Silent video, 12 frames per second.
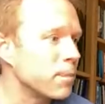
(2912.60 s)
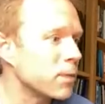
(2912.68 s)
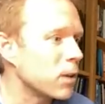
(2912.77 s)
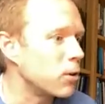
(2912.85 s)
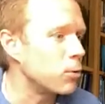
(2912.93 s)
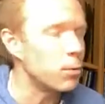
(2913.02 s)

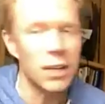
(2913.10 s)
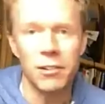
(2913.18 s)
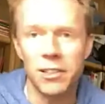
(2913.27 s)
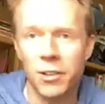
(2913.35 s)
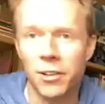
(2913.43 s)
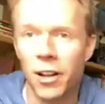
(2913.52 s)
or whether
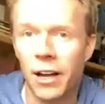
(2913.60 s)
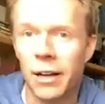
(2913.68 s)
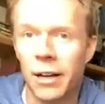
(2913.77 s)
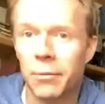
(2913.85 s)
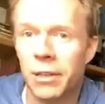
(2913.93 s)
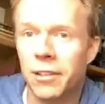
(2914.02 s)
it's
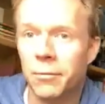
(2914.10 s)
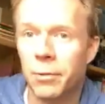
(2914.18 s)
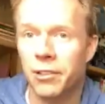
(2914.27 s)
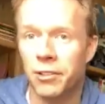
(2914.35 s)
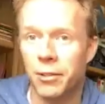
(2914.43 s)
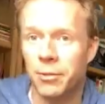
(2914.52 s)
online
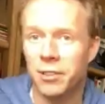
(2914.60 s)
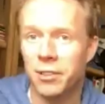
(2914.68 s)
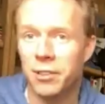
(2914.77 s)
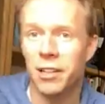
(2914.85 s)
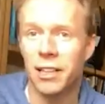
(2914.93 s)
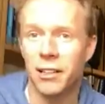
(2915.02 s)
with groups like
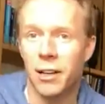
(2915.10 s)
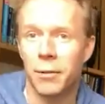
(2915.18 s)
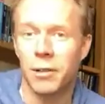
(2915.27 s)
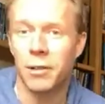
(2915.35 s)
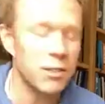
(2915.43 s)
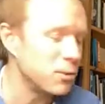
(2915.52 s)
we've
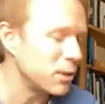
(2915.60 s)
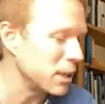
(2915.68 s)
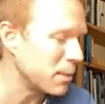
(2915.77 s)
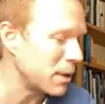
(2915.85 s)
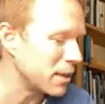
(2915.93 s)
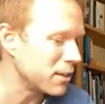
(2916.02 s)
been talking
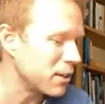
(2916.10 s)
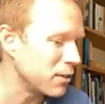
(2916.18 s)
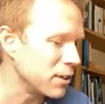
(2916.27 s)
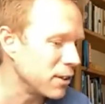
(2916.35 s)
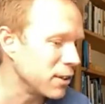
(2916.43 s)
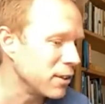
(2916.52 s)
about this
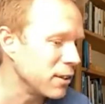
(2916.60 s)
afternoon.